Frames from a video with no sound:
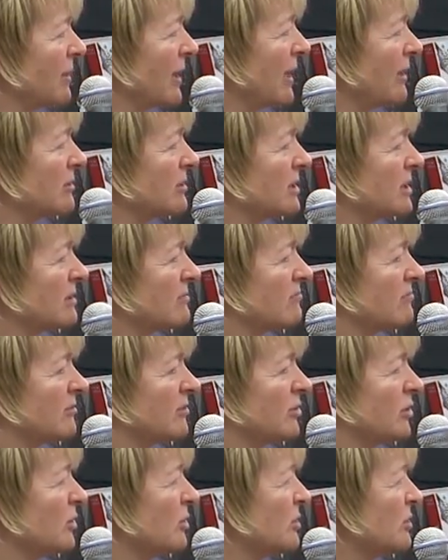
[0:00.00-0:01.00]
about
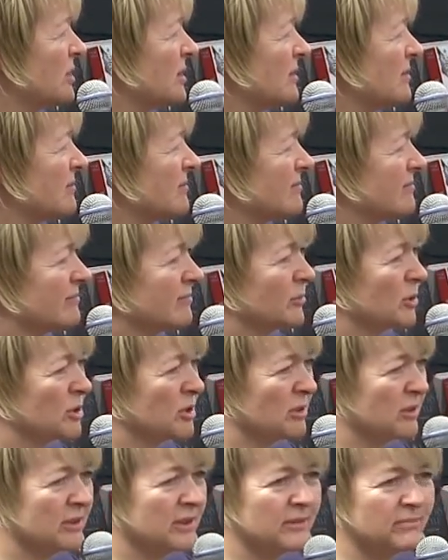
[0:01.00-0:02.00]
food and
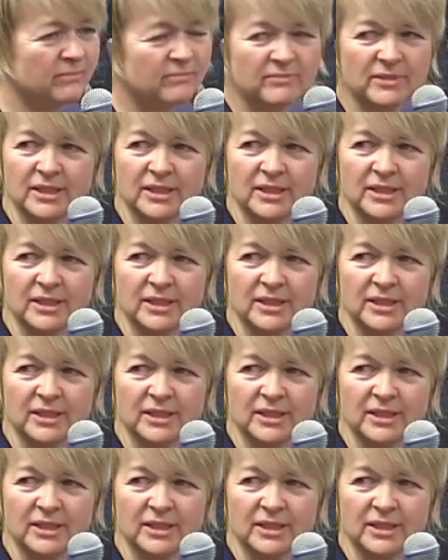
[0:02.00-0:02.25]
what's on at the